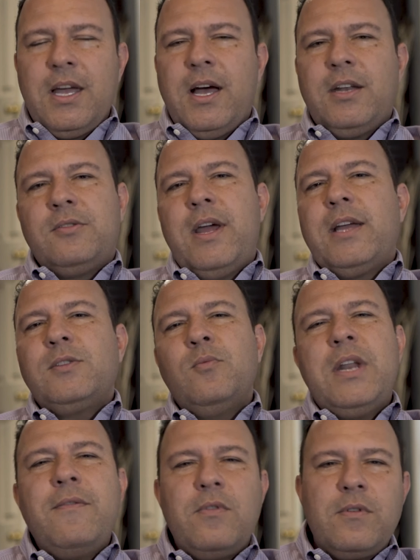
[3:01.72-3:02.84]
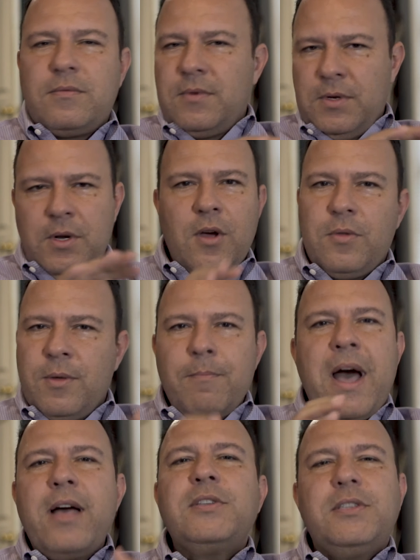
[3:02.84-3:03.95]
the contracts, whatever the
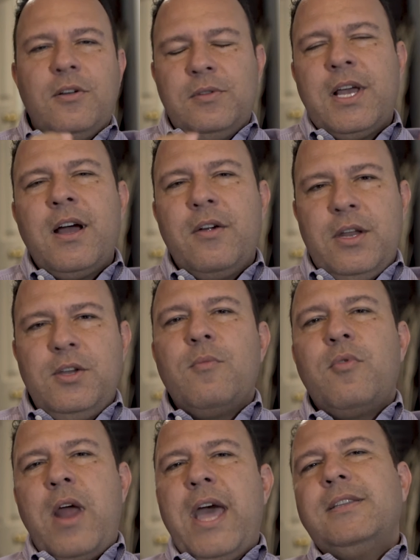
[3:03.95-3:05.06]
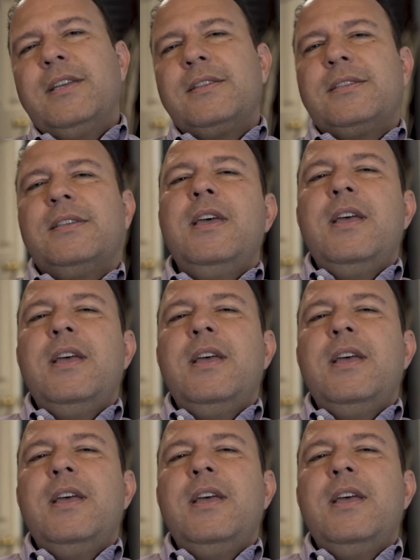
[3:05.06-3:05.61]
milestones are in your practice,